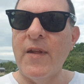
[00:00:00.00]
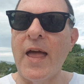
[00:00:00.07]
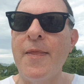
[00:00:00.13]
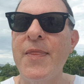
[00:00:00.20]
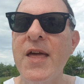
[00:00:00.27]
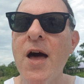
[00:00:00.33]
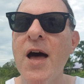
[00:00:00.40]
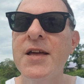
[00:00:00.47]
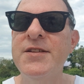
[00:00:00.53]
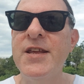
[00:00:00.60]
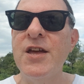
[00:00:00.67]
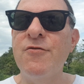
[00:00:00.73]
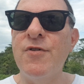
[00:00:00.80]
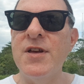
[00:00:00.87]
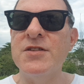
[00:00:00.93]
And the
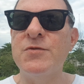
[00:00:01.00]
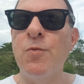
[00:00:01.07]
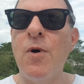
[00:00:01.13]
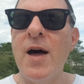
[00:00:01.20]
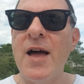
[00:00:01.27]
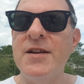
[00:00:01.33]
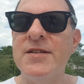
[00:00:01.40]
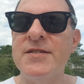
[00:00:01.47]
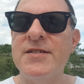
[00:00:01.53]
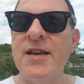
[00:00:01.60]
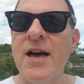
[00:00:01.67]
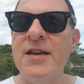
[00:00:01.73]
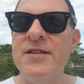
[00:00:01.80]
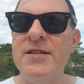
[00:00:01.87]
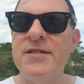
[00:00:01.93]
idea is why I
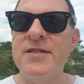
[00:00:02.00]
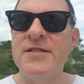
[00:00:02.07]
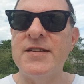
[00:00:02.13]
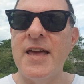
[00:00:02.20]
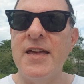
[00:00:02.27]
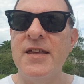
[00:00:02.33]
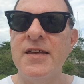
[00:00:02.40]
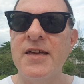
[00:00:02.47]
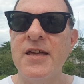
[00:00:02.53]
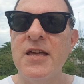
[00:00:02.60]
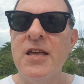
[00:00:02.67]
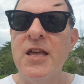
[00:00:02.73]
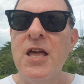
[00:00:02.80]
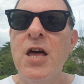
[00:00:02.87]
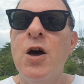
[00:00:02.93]
decided to take,
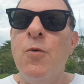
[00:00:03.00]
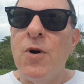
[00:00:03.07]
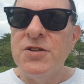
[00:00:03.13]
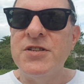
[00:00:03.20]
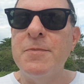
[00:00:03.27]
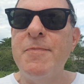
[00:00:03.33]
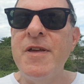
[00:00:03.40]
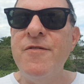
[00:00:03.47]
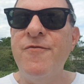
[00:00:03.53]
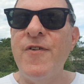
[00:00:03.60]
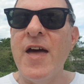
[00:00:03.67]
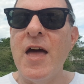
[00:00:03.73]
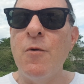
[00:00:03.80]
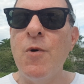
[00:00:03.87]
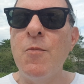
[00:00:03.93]
well, to be
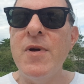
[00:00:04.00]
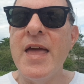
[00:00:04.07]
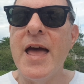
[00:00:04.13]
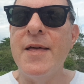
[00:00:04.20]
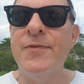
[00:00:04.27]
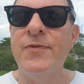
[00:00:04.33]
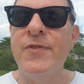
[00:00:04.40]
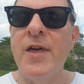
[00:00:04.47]
fair, when we had